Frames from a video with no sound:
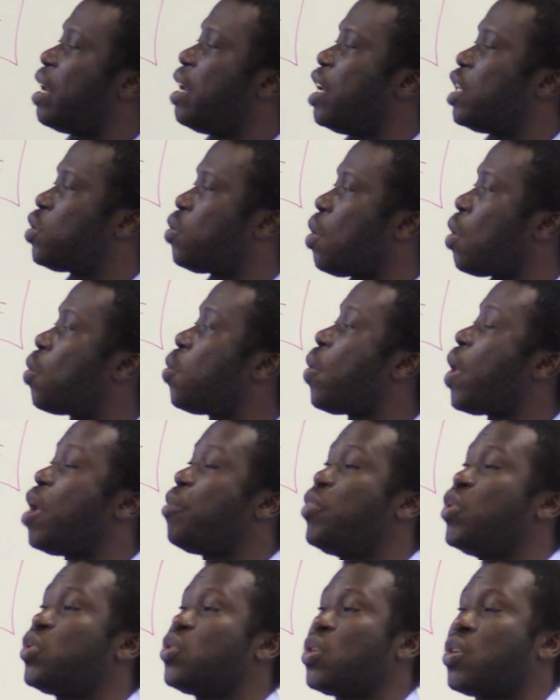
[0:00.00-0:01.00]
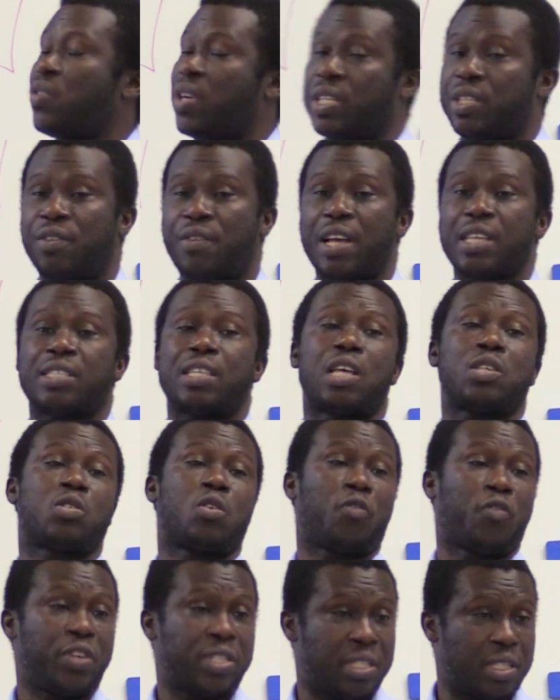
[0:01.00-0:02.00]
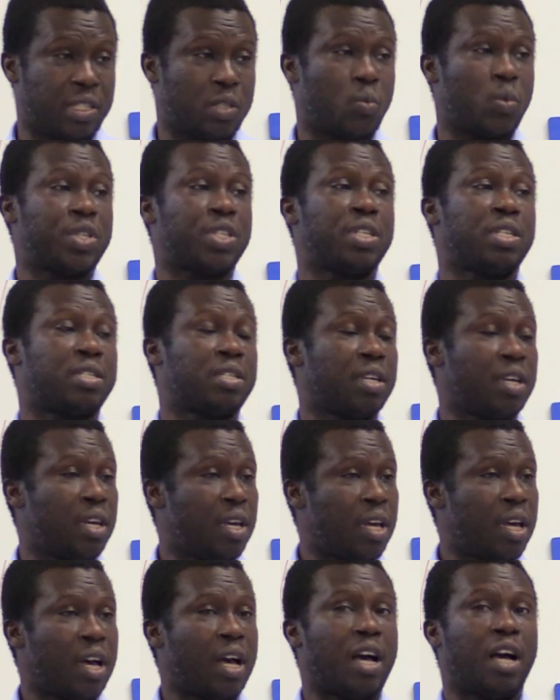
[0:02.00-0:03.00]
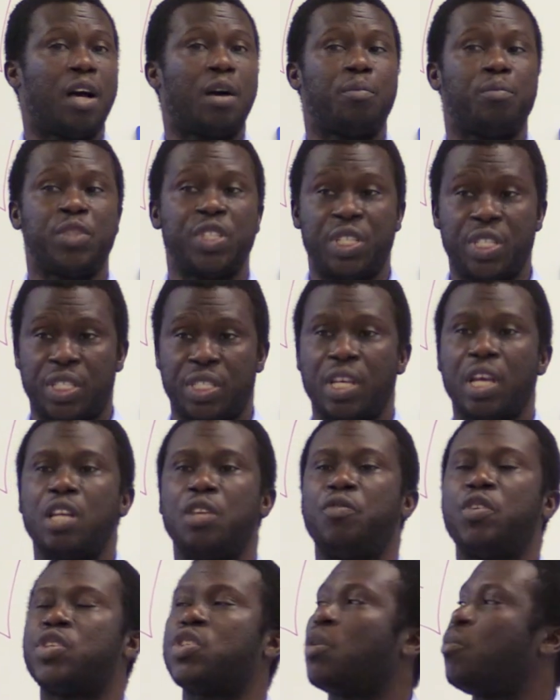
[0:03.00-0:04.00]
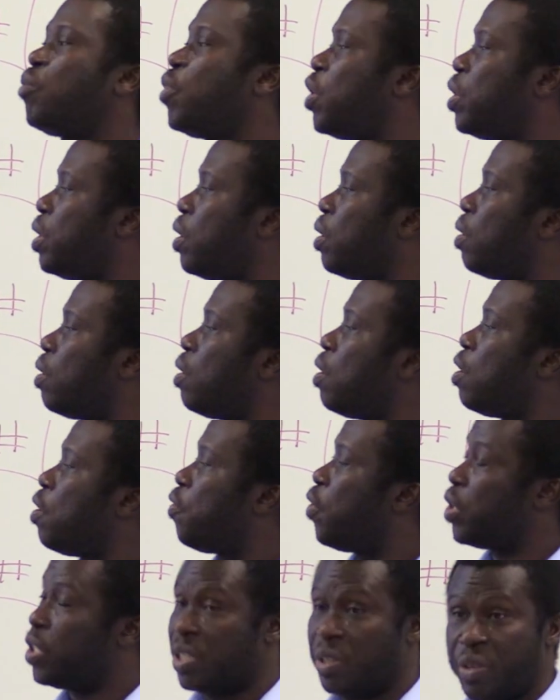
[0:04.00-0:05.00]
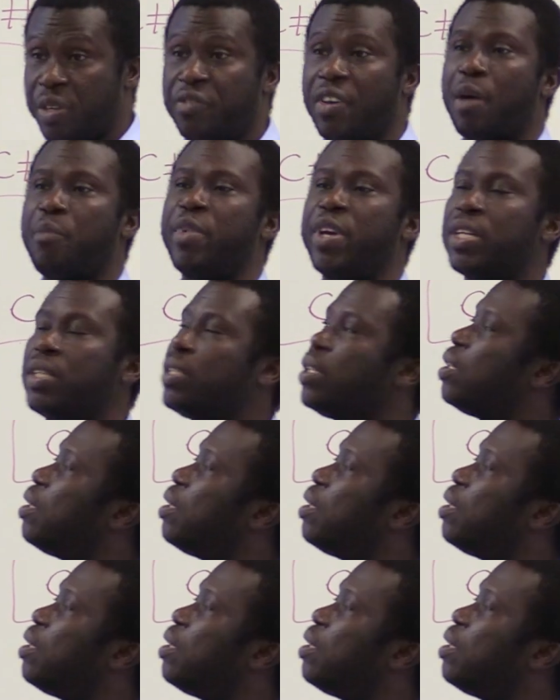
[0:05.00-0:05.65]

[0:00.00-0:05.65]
network, we're able to create raster surfaces, which is digital elevation model for the riverbed.